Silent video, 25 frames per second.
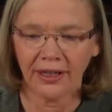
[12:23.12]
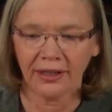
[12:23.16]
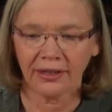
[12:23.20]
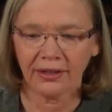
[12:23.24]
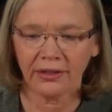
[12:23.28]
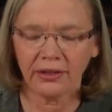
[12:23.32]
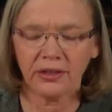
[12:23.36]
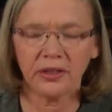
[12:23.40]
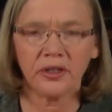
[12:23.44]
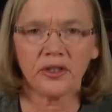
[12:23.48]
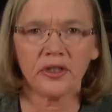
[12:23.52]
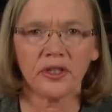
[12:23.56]

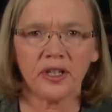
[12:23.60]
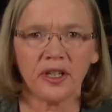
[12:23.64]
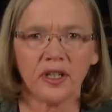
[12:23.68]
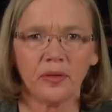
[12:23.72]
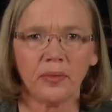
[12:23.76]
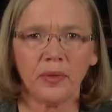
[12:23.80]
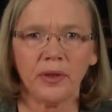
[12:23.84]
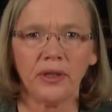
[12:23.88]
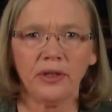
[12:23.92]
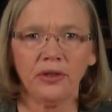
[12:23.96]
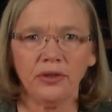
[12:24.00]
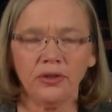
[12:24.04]
college that
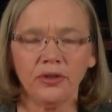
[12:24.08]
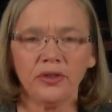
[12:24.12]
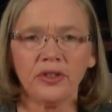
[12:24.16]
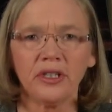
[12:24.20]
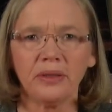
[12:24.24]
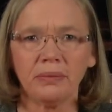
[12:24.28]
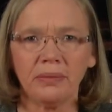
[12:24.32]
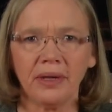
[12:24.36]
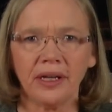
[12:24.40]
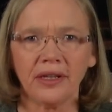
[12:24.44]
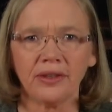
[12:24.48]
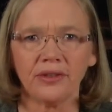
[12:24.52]
have been
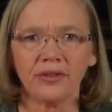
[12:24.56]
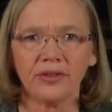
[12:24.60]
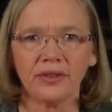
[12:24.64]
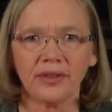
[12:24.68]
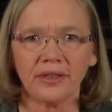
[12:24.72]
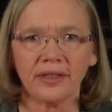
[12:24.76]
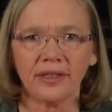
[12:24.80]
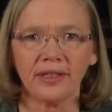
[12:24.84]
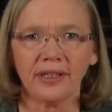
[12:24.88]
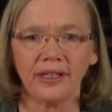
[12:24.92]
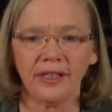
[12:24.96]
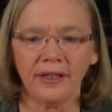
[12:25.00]
using
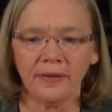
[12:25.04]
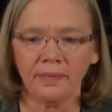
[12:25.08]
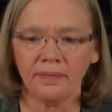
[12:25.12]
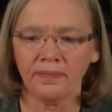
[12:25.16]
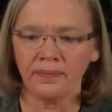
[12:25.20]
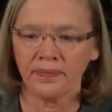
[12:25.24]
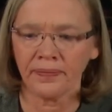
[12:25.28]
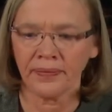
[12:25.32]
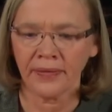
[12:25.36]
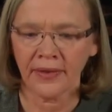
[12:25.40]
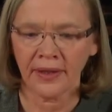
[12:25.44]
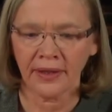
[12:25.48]
Math-U-See.
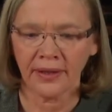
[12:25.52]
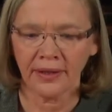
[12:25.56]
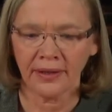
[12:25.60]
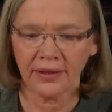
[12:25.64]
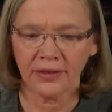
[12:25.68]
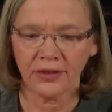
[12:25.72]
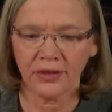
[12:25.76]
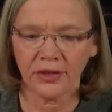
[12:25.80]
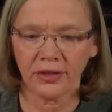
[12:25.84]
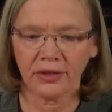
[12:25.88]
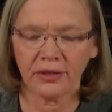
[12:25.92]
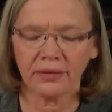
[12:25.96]

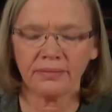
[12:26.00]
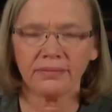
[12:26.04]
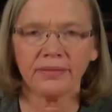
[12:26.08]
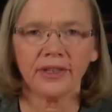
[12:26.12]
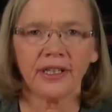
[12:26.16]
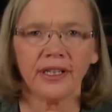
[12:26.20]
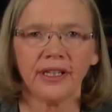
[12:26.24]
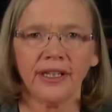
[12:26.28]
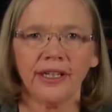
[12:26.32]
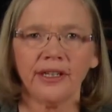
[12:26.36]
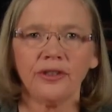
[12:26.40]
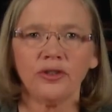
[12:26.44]
So
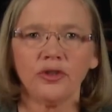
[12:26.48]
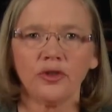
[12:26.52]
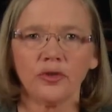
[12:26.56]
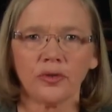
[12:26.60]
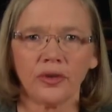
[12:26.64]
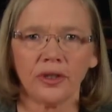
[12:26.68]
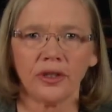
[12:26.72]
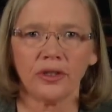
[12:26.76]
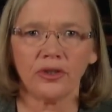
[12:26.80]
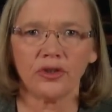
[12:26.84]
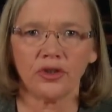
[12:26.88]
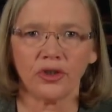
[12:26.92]

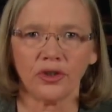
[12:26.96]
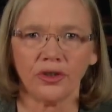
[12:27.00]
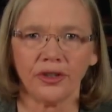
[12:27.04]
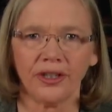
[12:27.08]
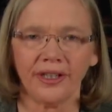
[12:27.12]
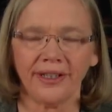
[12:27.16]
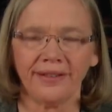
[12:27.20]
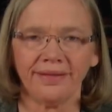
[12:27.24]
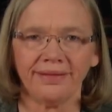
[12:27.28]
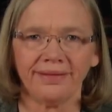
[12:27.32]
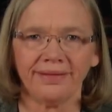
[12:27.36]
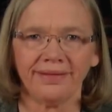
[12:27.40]
enjoy the
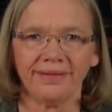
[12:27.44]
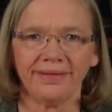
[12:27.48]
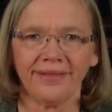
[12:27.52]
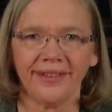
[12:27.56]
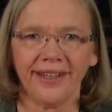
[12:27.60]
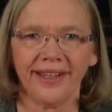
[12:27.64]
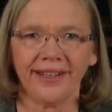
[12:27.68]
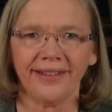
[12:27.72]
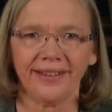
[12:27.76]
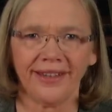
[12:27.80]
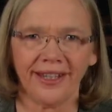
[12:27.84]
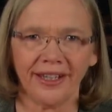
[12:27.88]
journey
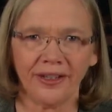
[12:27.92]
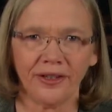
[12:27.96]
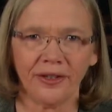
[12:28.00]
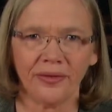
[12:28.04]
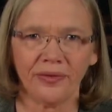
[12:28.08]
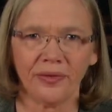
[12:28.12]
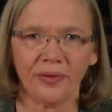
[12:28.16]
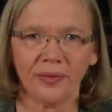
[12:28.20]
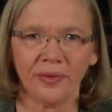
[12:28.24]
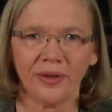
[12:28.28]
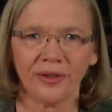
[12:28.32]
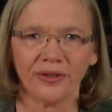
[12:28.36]
and thank you
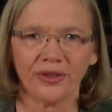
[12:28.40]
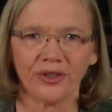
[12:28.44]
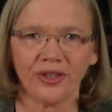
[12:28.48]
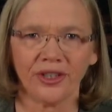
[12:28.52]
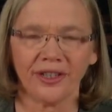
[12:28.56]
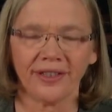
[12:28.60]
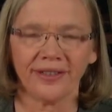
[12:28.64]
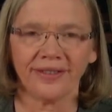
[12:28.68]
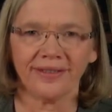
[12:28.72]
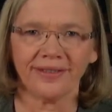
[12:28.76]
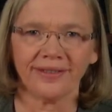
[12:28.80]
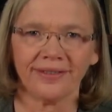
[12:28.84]
for
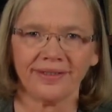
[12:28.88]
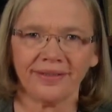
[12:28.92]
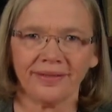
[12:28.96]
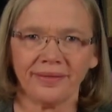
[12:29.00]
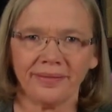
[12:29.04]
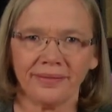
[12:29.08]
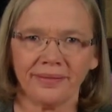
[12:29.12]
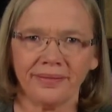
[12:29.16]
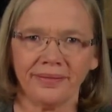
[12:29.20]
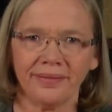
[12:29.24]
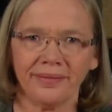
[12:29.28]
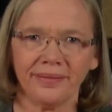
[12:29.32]
watching.
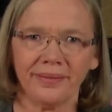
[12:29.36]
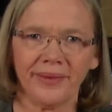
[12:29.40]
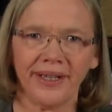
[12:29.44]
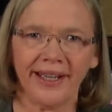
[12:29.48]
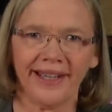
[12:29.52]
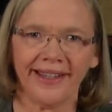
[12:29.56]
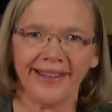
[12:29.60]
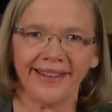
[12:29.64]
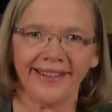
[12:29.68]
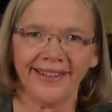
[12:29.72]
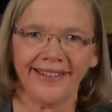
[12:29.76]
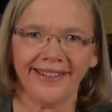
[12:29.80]

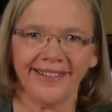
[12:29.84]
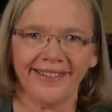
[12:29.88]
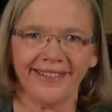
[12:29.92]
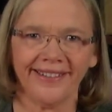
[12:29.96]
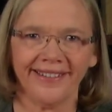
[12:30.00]
Bye.